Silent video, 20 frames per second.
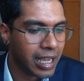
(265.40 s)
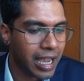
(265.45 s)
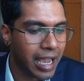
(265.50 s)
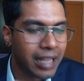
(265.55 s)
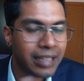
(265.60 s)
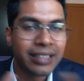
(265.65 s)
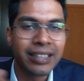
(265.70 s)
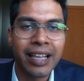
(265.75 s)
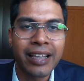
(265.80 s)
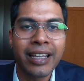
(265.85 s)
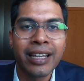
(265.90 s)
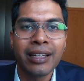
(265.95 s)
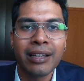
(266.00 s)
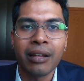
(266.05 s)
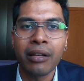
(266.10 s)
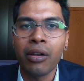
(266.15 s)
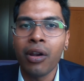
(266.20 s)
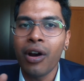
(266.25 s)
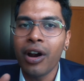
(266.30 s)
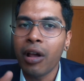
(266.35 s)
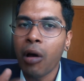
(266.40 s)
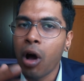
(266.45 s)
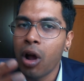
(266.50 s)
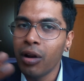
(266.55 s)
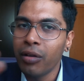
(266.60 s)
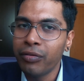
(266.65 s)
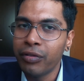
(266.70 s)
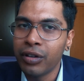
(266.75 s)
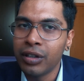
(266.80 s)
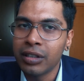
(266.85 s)
And second, not
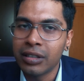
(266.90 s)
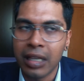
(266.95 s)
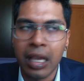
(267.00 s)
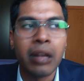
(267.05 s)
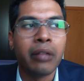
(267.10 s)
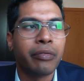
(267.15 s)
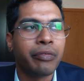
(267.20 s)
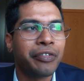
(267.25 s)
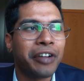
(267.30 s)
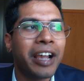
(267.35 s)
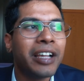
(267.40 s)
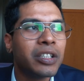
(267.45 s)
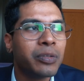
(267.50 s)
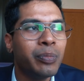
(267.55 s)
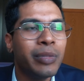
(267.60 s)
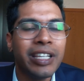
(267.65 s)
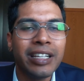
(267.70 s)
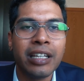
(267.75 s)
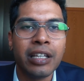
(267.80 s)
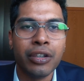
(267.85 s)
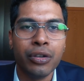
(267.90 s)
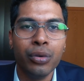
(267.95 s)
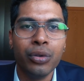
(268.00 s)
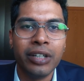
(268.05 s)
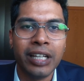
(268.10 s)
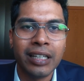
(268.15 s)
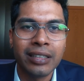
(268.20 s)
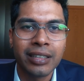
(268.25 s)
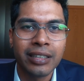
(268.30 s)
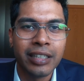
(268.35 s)
all of us, and France being a new
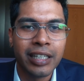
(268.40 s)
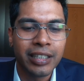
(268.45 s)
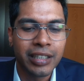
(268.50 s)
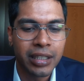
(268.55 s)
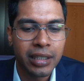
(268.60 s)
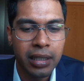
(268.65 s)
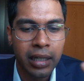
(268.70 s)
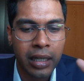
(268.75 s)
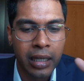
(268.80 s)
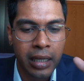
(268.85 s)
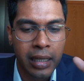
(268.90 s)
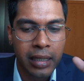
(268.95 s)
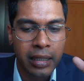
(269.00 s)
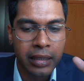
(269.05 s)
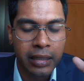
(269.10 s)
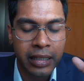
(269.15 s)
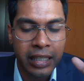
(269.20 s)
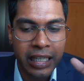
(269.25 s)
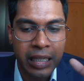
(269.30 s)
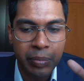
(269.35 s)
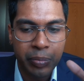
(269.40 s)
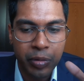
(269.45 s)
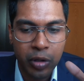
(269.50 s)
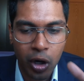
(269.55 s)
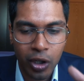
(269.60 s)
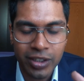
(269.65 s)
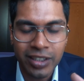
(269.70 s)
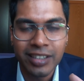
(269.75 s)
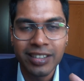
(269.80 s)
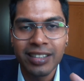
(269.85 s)
destination, the
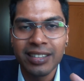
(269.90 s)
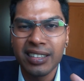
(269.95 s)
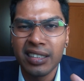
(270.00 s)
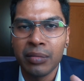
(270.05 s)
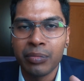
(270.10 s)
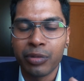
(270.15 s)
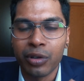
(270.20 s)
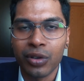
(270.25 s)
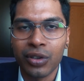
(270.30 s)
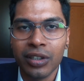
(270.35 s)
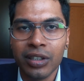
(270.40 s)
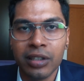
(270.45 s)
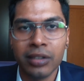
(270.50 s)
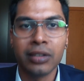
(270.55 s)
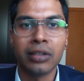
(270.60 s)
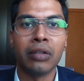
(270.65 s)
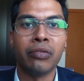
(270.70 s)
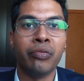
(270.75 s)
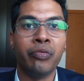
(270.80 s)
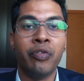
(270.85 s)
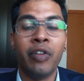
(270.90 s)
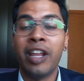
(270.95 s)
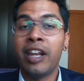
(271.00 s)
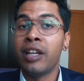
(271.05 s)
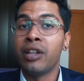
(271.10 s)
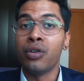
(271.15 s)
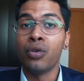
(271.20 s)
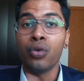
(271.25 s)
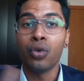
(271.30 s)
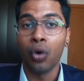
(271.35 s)
processes and procedures are
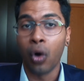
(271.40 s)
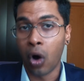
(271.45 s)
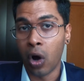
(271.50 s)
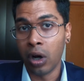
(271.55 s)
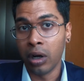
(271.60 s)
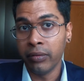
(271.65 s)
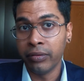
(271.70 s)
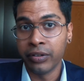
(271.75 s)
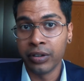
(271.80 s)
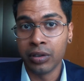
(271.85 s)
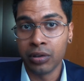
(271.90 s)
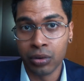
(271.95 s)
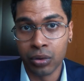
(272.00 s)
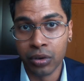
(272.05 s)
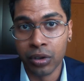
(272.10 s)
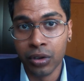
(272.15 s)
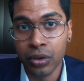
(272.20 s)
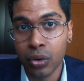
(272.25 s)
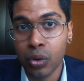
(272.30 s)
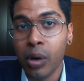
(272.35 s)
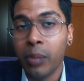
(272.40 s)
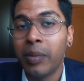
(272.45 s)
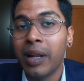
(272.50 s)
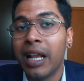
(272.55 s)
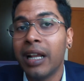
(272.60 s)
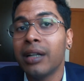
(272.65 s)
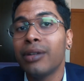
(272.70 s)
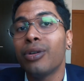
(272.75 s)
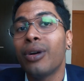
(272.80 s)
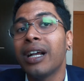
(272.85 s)
very new to all of us students who are
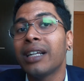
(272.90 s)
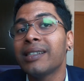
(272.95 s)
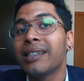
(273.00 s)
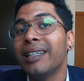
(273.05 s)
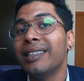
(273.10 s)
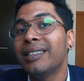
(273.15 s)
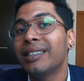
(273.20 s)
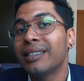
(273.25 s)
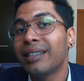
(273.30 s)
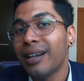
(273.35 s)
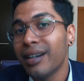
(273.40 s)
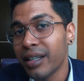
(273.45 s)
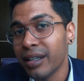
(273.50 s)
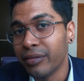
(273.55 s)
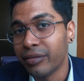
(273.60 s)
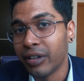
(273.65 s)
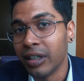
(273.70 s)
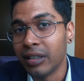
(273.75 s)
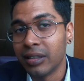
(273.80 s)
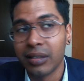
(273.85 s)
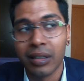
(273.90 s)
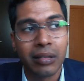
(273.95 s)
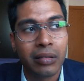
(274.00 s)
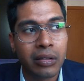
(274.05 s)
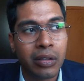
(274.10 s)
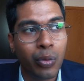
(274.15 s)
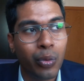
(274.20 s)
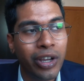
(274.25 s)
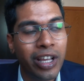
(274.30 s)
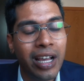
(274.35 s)
planning to actually study in France.
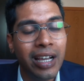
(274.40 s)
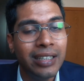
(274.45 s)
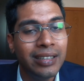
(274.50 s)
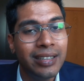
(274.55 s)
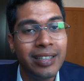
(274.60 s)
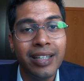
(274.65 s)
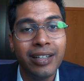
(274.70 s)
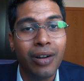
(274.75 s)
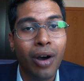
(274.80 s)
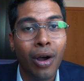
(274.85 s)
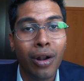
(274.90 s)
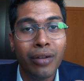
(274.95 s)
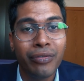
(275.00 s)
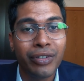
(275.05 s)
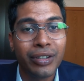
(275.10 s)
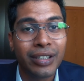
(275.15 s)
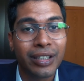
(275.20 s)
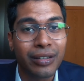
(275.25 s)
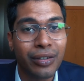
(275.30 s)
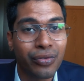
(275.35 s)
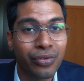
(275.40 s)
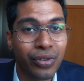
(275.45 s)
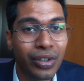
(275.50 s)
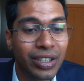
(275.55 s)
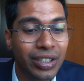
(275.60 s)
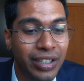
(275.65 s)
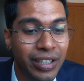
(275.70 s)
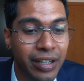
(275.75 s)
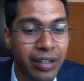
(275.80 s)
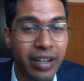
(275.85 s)
The way I see it, all of us are the
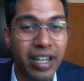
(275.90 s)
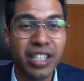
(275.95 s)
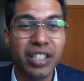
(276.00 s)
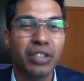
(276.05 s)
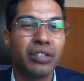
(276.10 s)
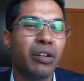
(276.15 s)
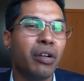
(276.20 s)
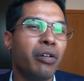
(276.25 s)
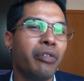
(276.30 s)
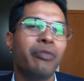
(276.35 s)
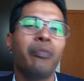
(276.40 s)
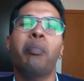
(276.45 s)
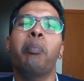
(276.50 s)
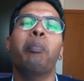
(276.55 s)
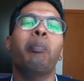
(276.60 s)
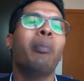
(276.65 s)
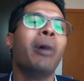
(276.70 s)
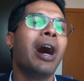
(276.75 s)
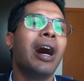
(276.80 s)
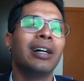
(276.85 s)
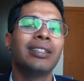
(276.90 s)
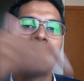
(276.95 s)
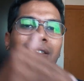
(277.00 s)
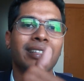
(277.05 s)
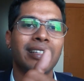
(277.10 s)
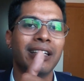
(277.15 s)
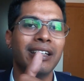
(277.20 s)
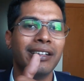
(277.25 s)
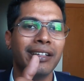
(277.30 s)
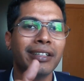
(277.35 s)
first generation of mass
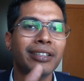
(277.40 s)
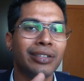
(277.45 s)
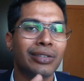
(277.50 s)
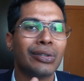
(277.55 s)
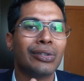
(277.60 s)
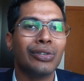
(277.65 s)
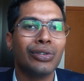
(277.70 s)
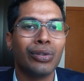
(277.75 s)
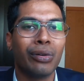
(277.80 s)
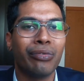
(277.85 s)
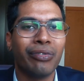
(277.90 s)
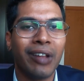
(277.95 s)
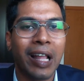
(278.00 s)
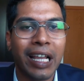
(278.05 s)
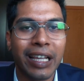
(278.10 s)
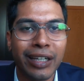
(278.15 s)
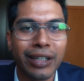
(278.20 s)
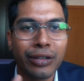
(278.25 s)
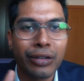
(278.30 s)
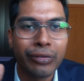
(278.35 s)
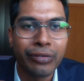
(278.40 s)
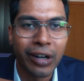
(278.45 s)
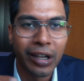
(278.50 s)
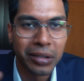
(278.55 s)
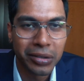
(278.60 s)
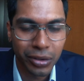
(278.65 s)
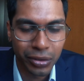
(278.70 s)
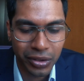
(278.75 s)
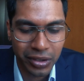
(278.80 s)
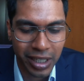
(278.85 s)
Indian students who are flying into
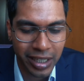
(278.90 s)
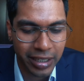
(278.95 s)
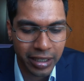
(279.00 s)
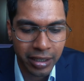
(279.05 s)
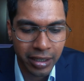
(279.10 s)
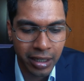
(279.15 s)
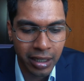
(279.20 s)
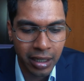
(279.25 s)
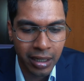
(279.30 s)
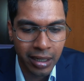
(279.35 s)
France to study,